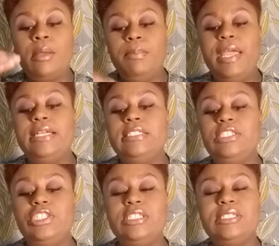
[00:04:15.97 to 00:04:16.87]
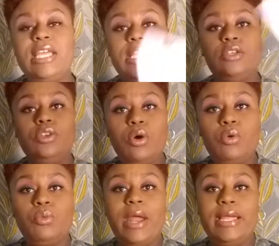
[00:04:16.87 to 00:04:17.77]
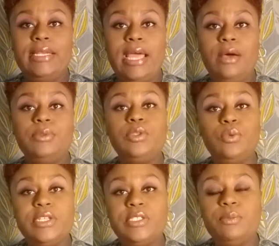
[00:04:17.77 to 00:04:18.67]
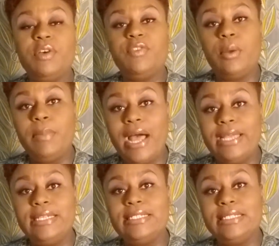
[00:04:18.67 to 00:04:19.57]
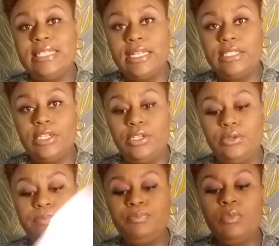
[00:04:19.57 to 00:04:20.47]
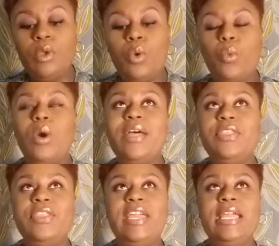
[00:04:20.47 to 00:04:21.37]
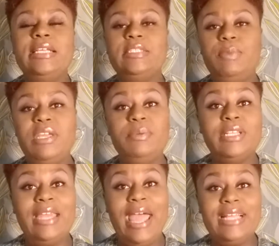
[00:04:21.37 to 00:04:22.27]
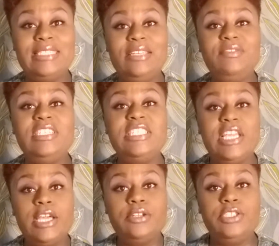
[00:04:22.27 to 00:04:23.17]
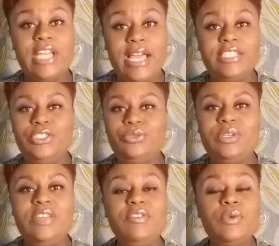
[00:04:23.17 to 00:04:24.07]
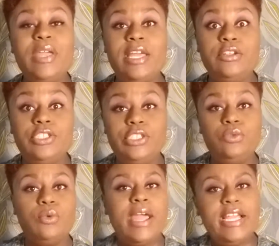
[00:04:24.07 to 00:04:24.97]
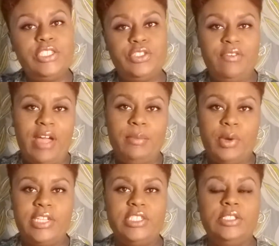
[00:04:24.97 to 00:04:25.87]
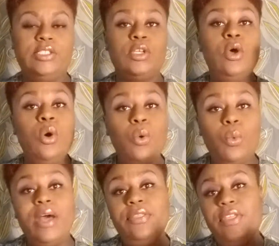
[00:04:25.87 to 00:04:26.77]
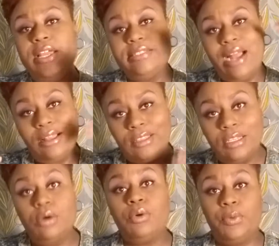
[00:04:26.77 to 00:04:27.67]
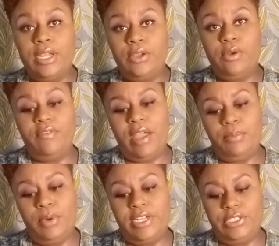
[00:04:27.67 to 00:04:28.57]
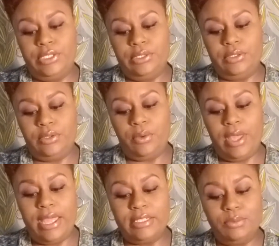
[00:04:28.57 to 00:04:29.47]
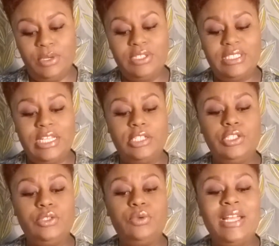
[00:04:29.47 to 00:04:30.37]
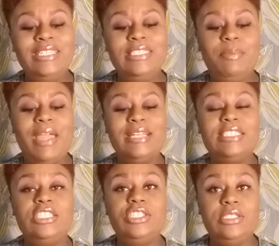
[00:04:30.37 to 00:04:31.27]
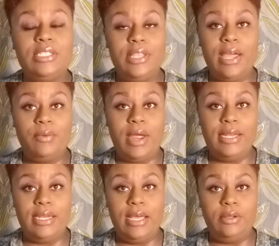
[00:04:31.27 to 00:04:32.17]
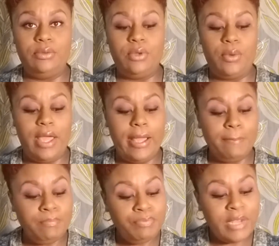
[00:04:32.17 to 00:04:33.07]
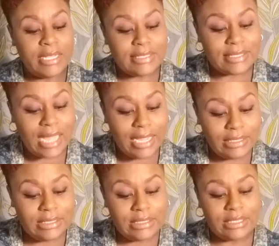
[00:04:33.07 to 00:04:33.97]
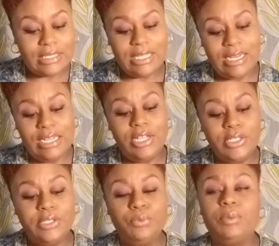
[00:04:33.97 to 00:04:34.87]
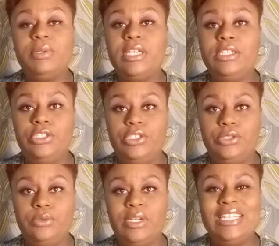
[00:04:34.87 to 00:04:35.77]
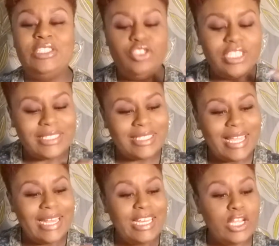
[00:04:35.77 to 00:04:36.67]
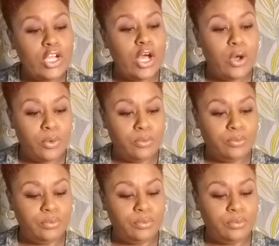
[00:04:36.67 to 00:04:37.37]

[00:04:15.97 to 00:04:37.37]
Pay attention and take note right now what the wisdom of your body is telling you. What things, people, and activities energize you, give you energy, raise your vibrations. What things are lowering your vibration? Okay, Spirit is telling you to pay attention to that right now. Okay, silence is going to heal and replenish you. Just letting go.